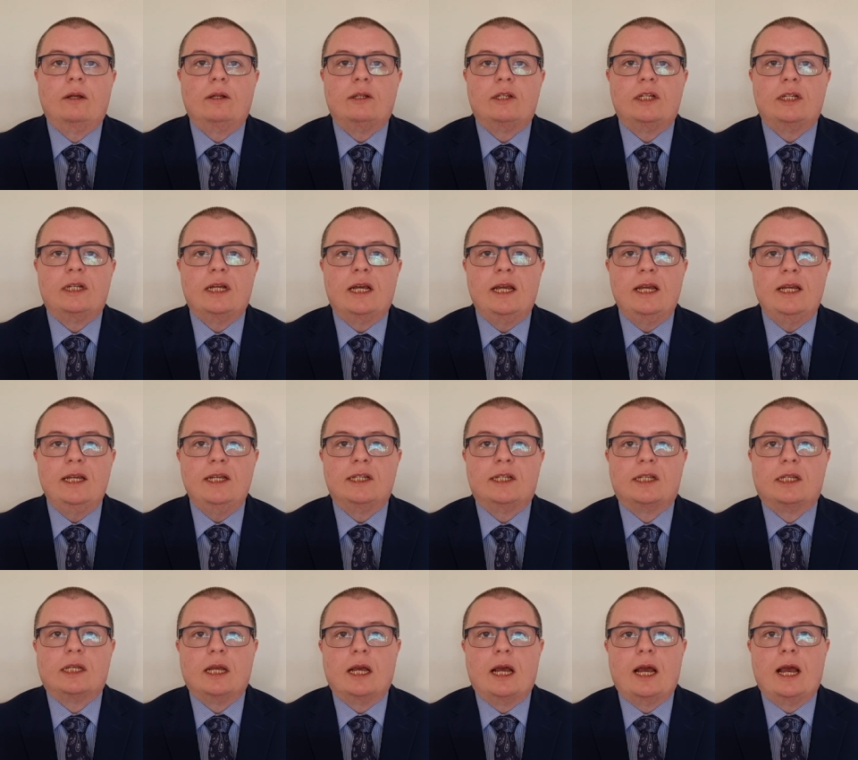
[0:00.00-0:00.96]

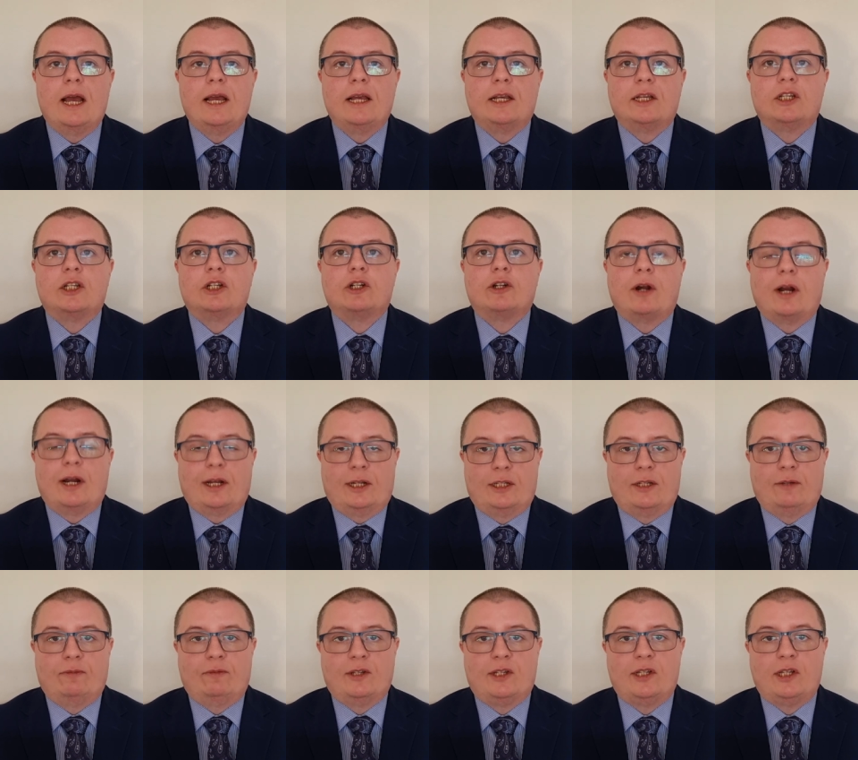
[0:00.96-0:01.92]
Today's
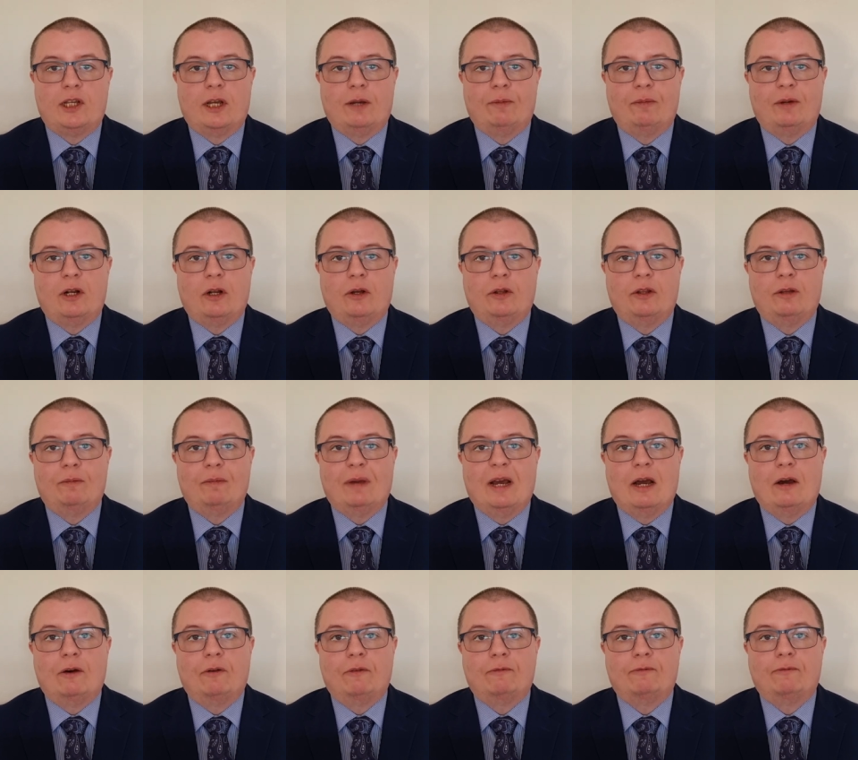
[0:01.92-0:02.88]
extract of the Sermon on the
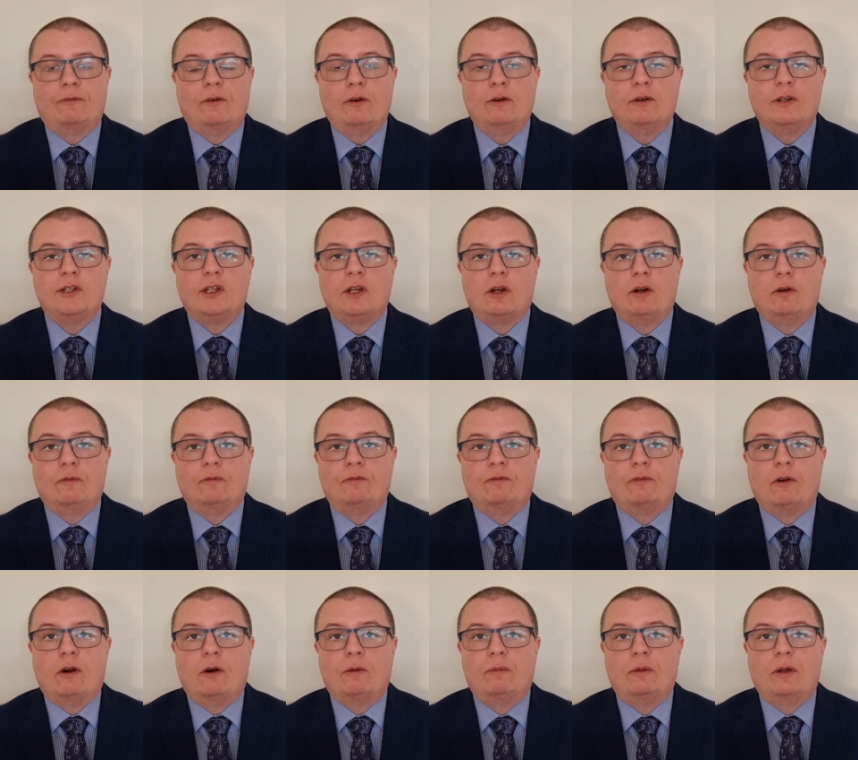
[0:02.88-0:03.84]
Mount follows on
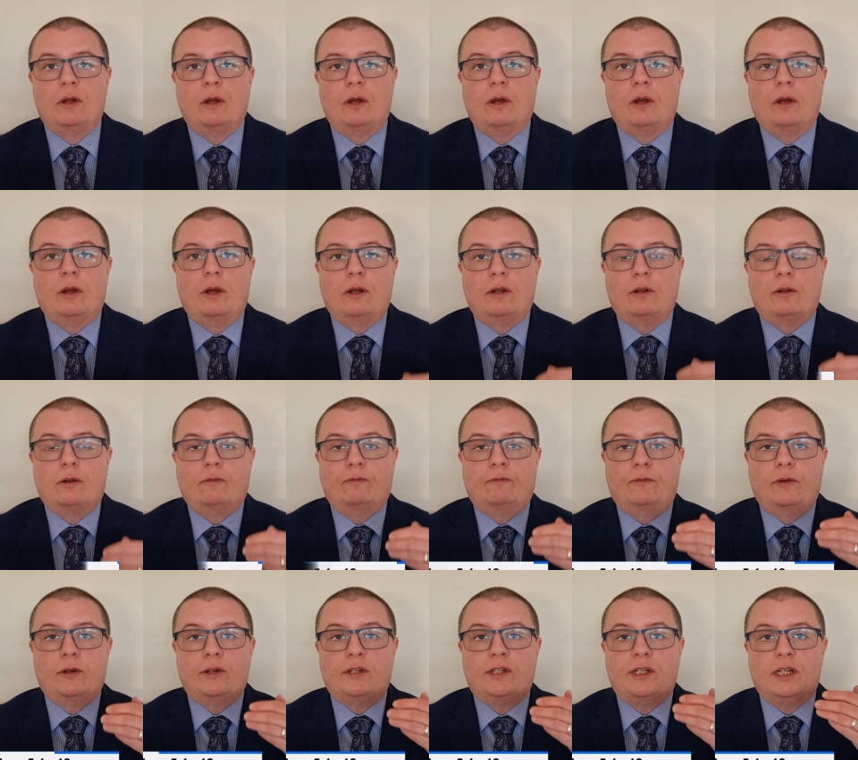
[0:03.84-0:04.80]
from
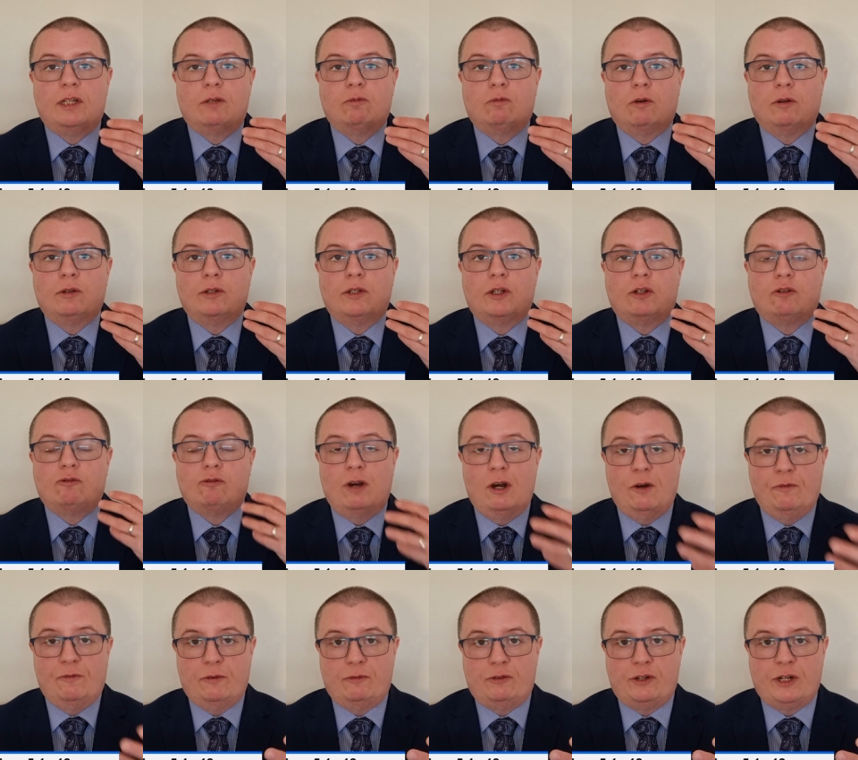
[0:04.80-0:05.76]
verses 1 to
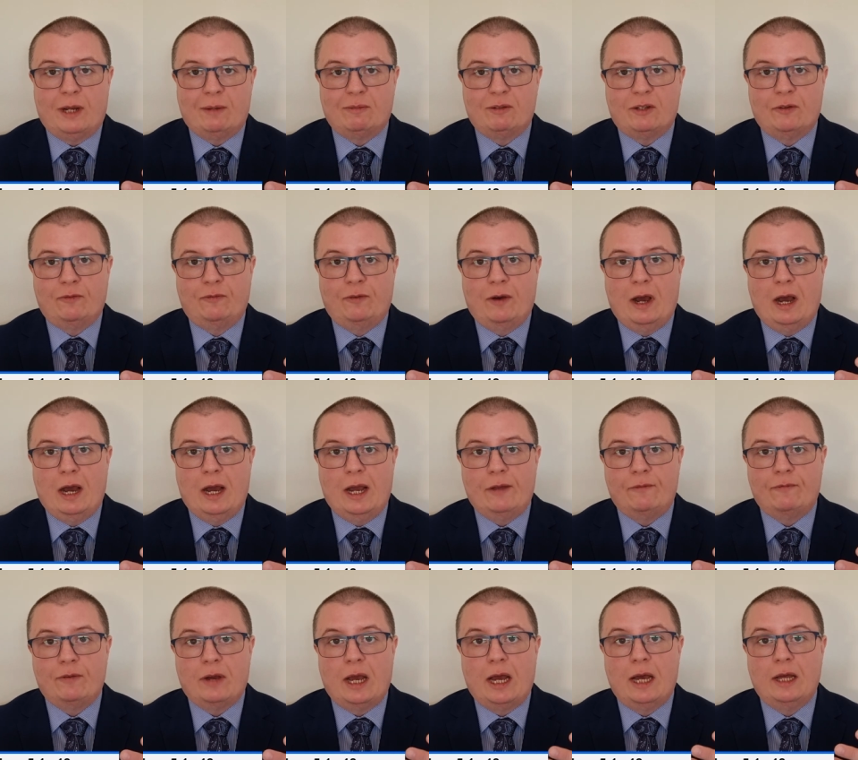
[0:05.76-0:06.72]
12 of chapter
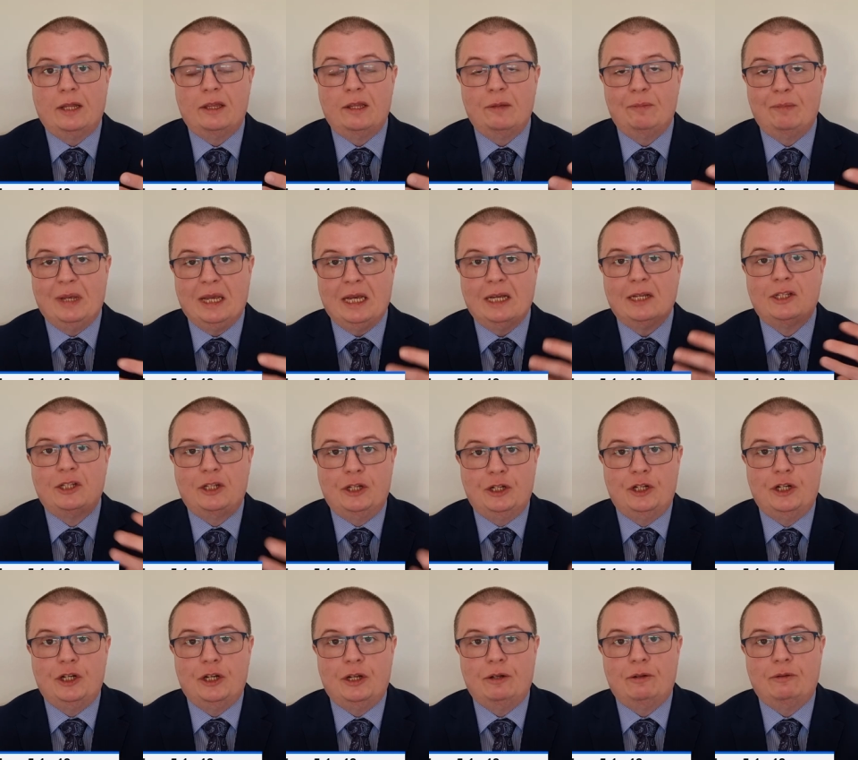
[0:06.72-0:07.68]
5 and the
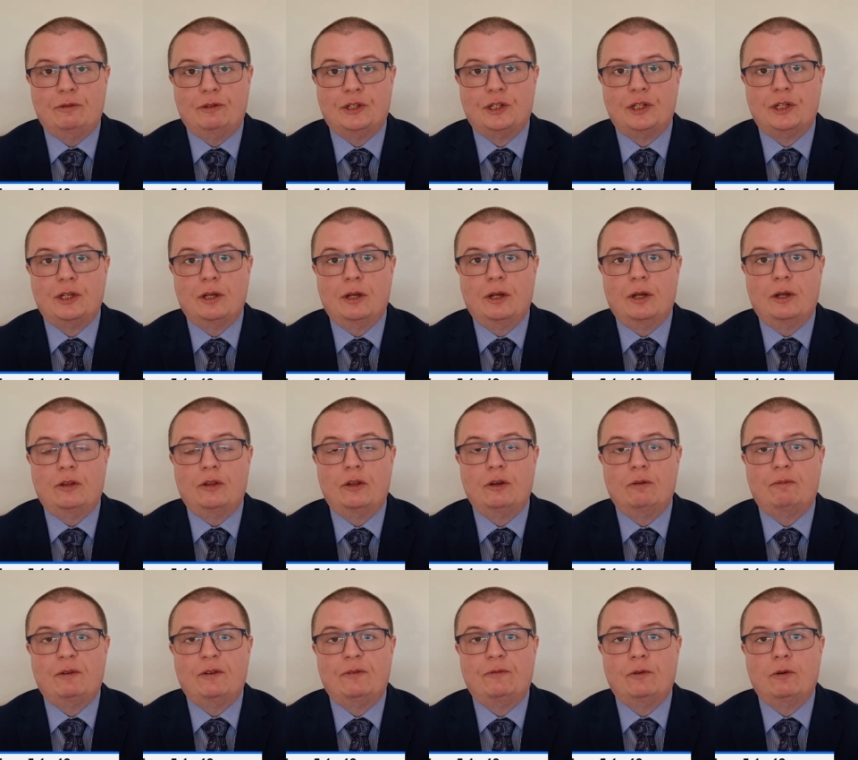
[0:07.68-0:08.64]
Beatitudes
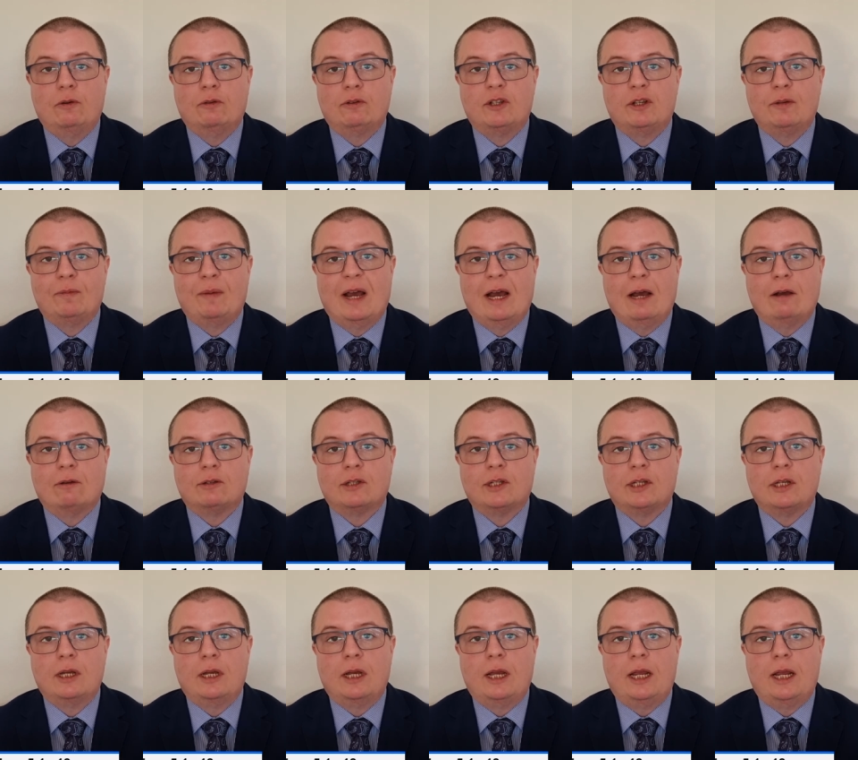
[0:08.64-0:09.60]
that we thought
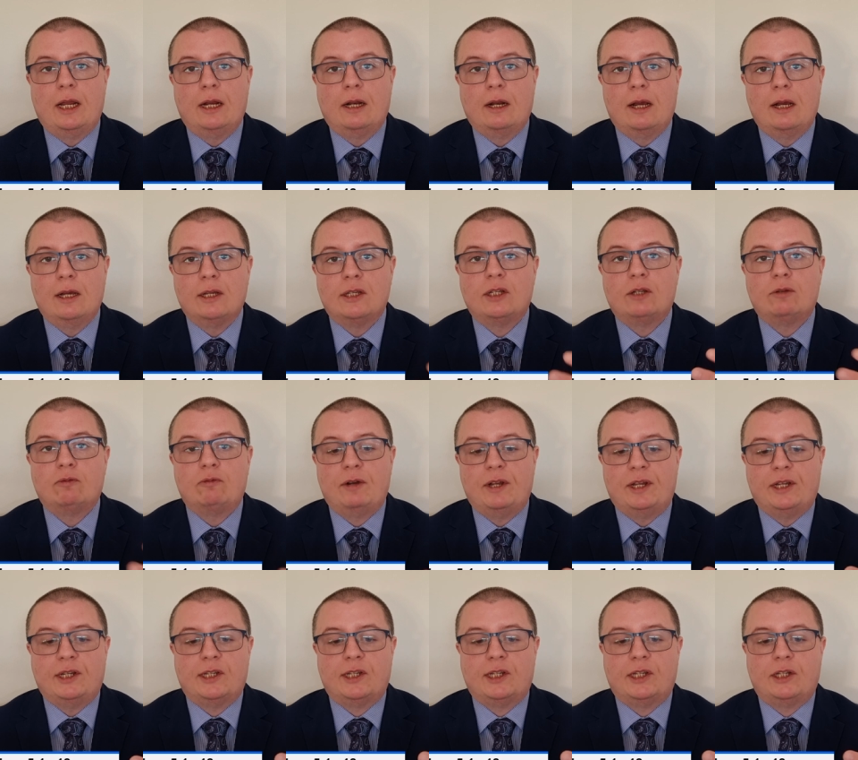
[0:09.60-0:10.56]
about in last
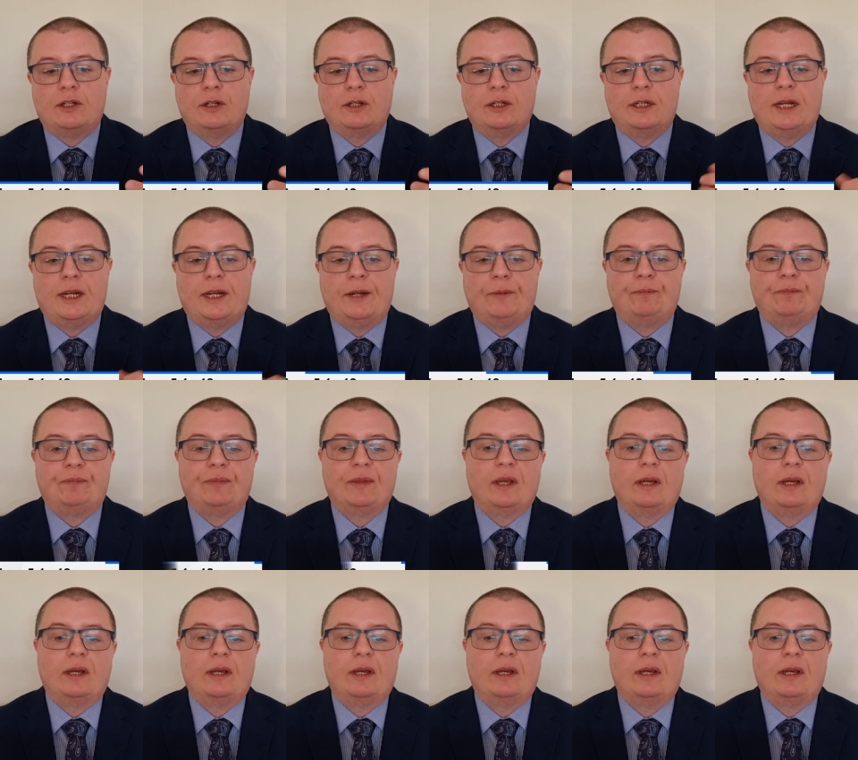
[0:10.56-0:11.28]
week's study,